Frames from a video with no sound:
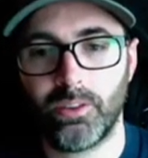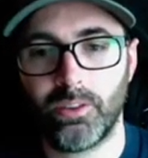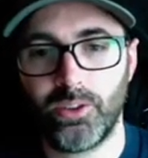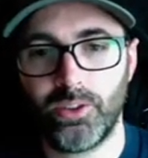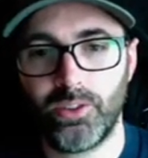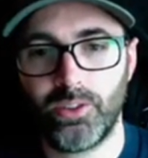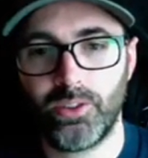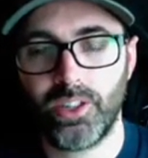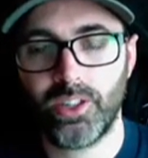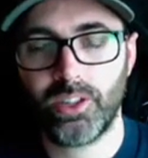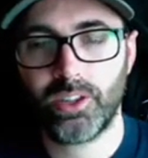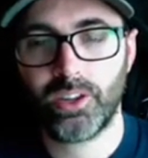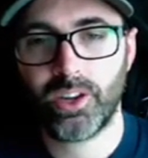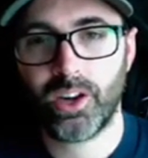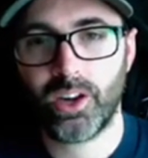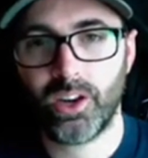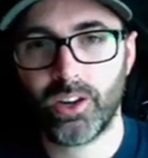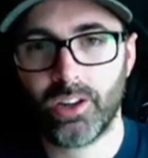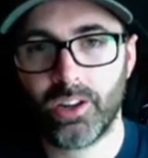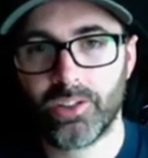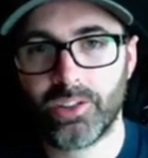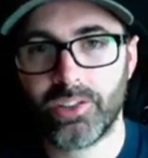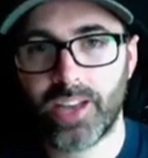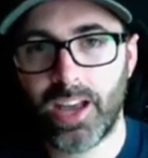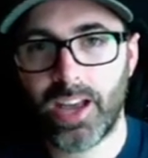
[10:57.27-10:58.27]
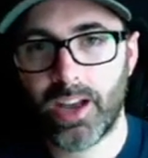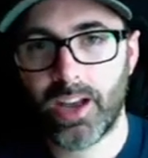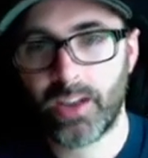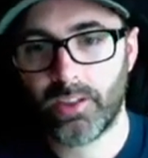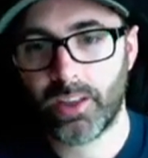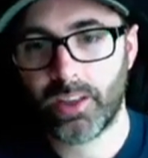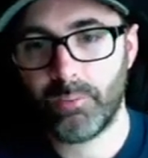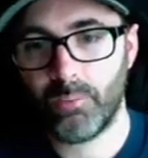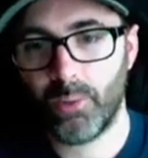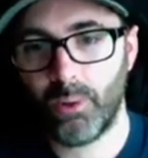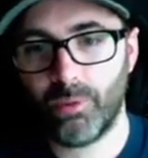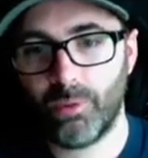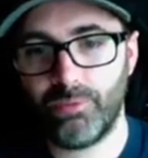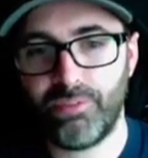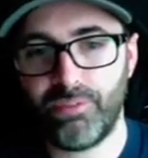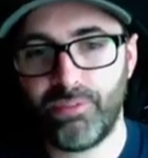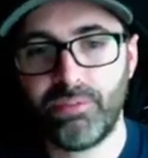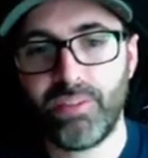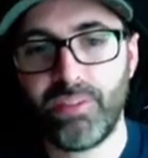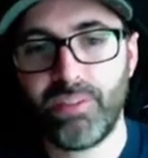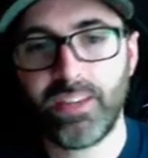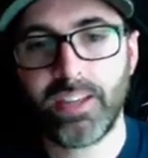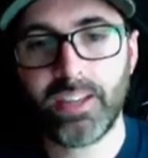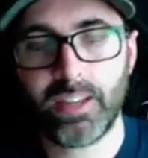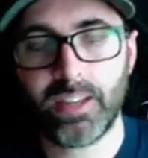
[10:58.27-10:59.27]
You see the colors, how they're more
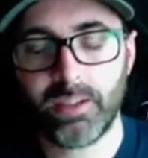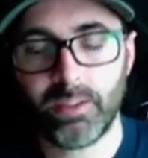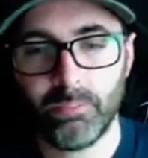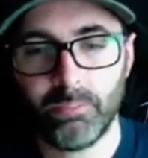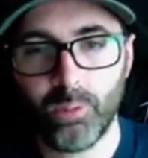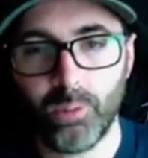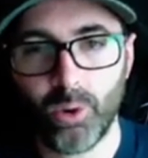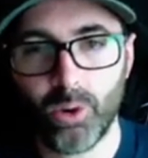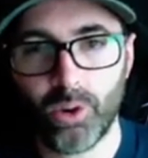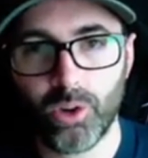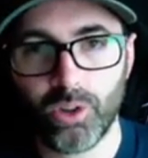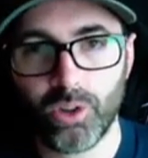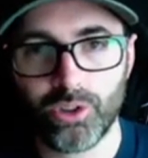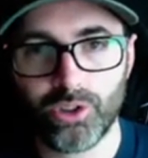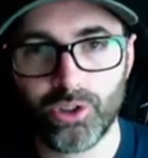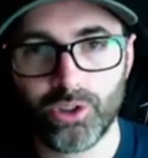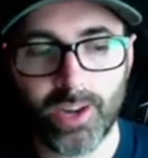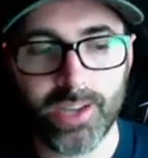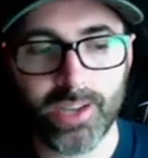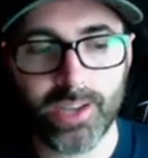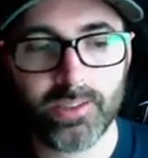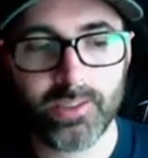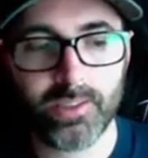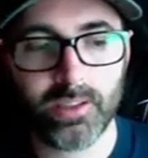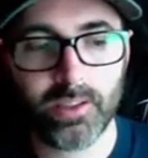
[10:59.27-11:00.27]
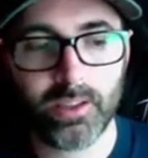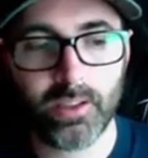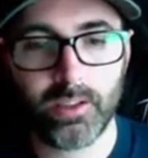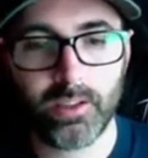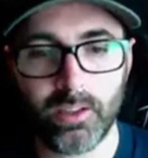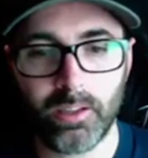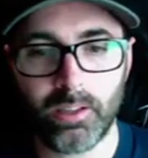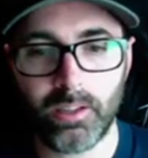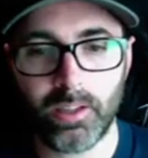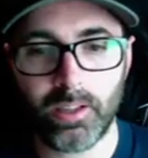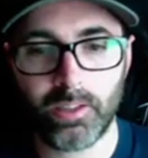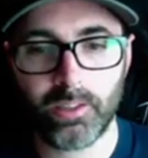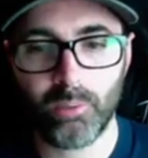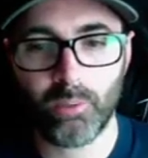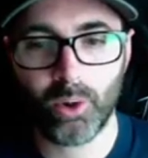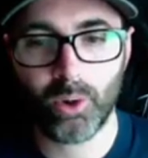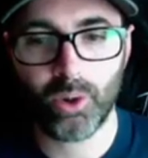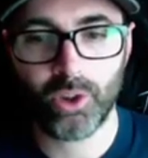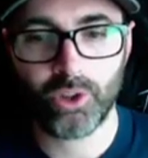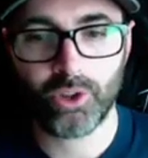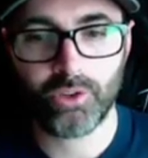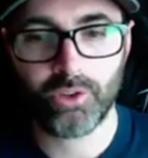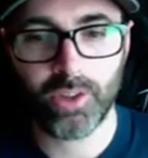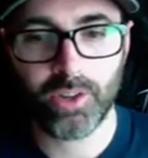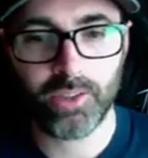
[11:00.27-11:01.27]
vivid and more contrast. There's more
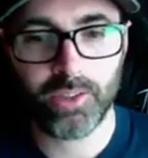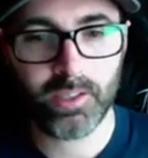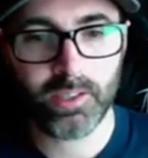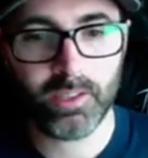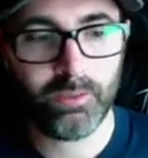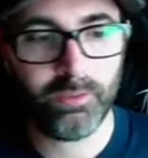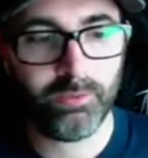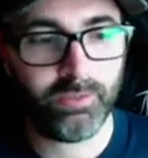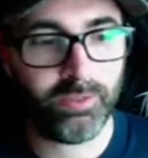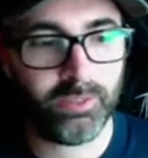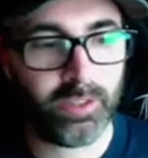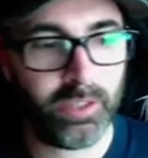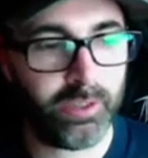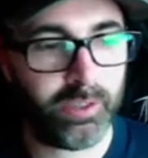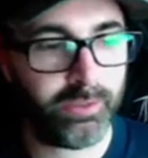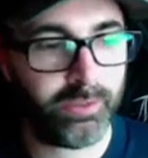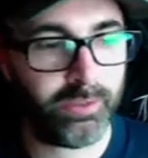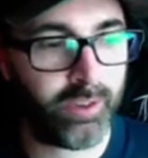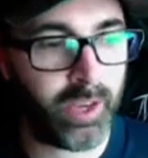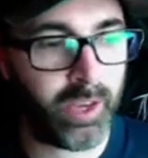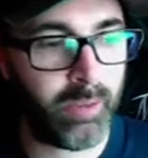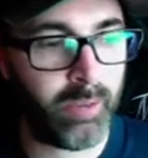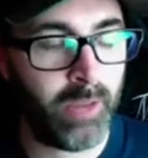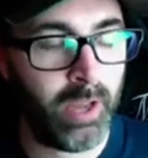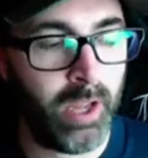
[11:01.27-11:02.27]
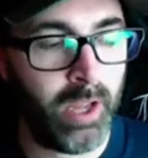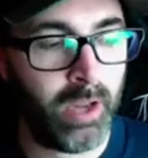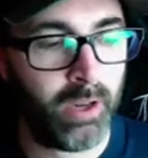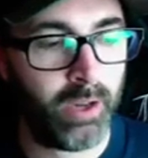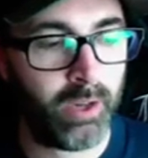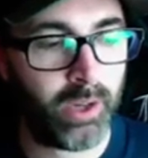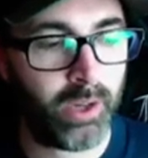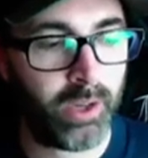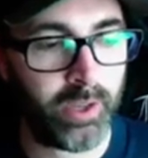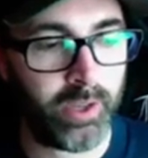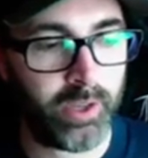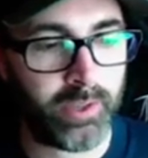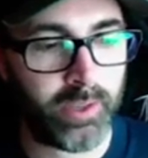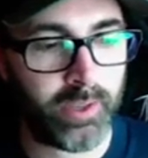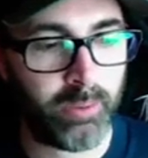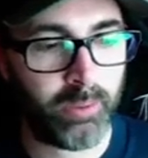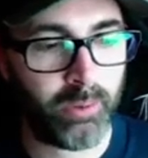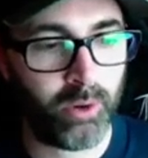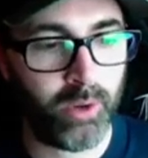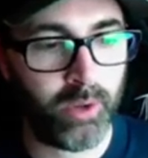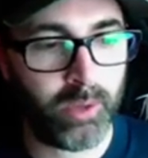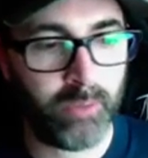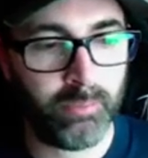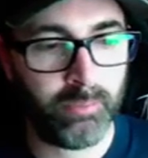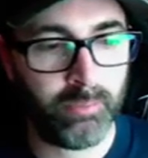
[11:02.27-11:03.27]
contrast in the frame. Look at this. I'm
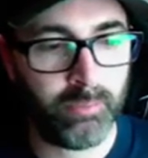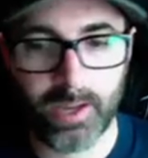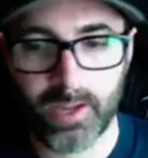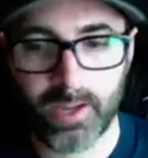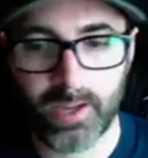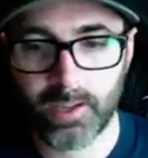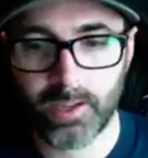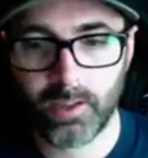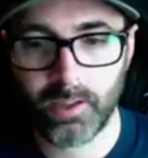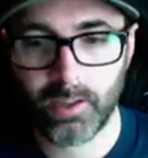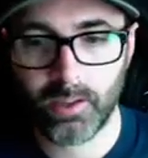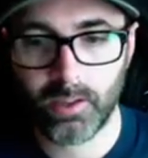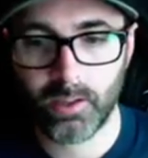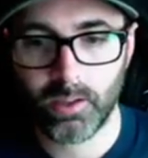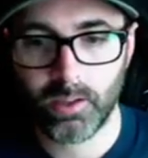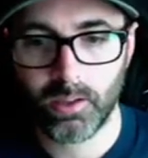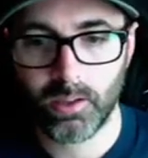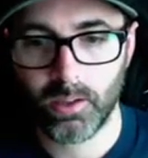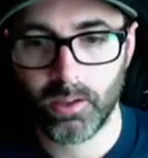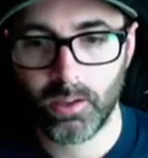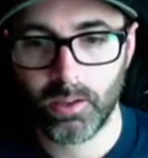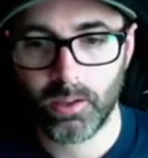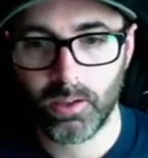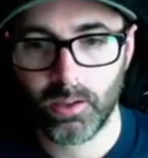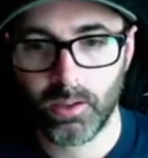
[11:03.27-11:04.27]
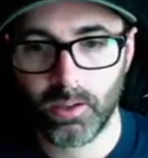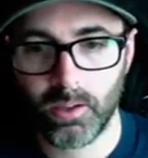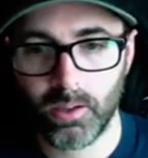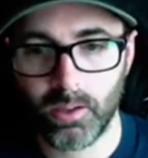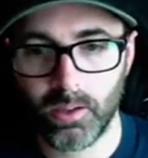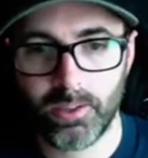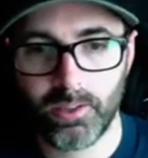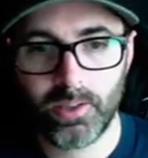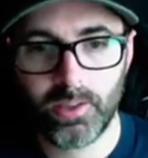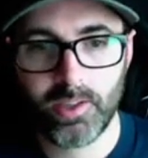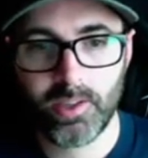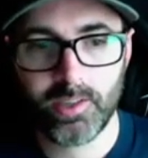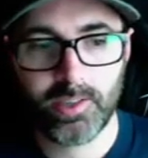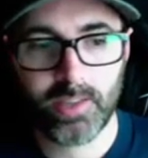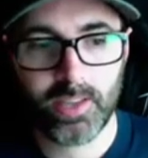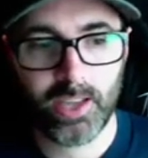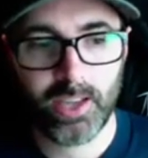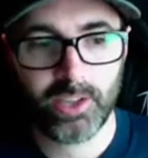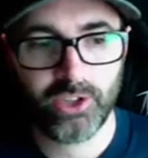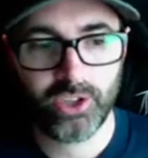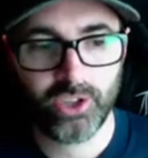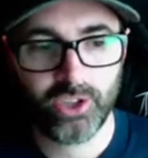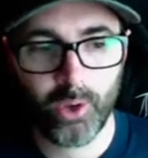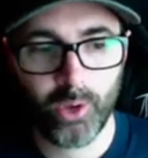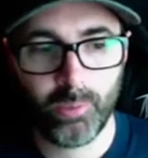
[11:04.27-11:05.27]
going back. This is
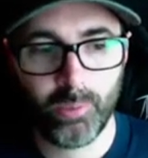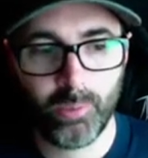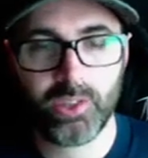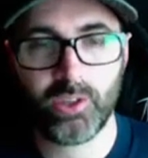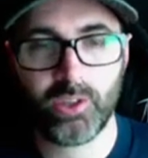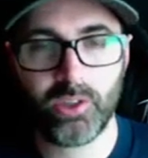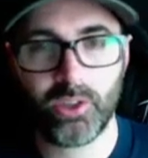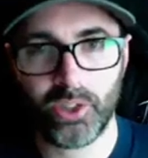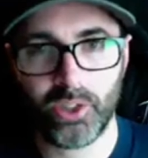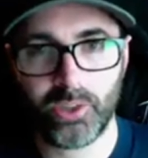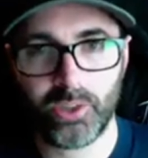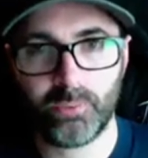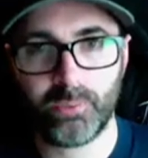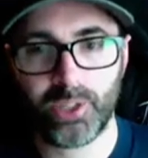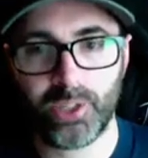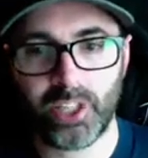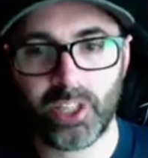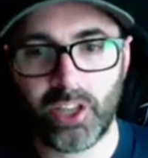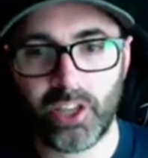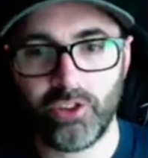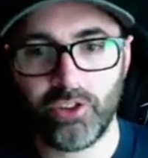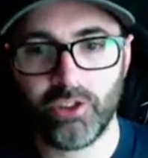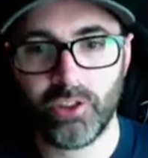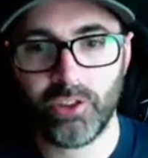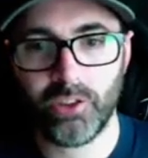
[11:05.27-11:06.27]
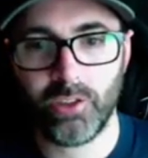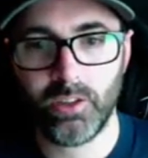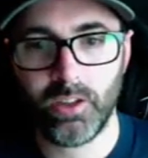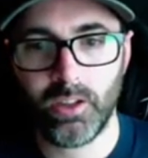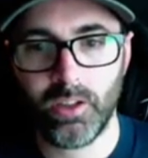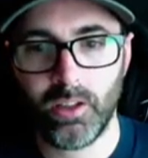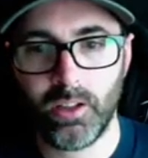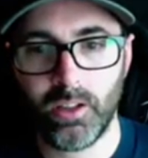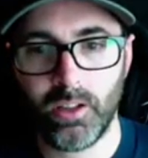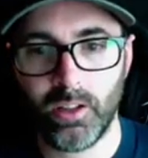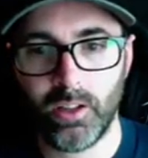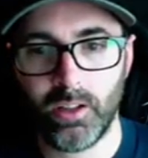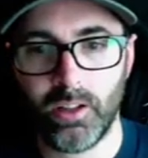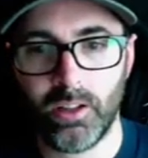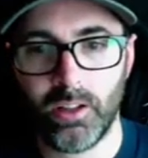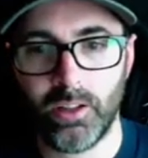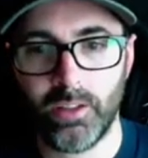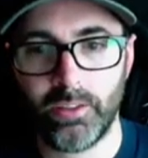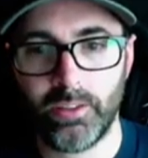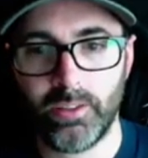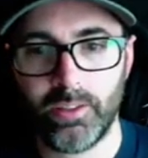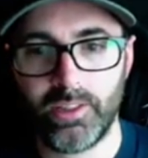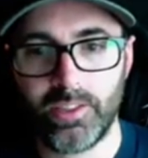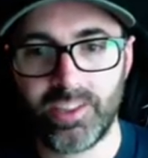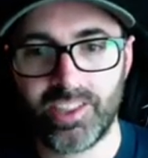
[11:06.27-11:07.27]
Adobe's own interpretation.
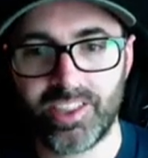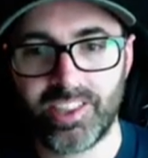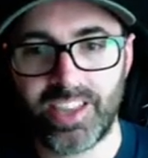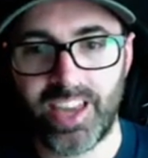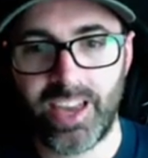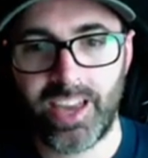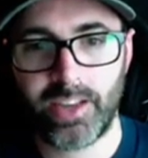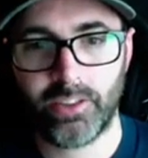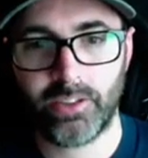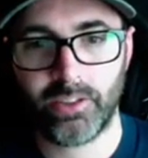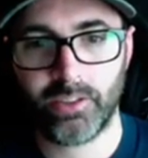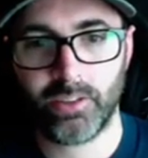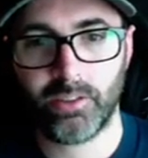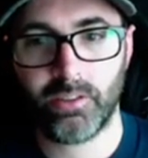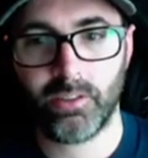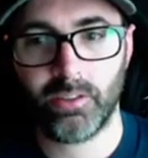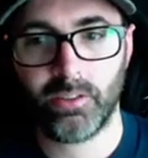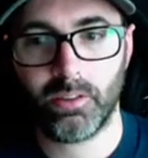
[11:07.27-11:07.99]
This is Canon.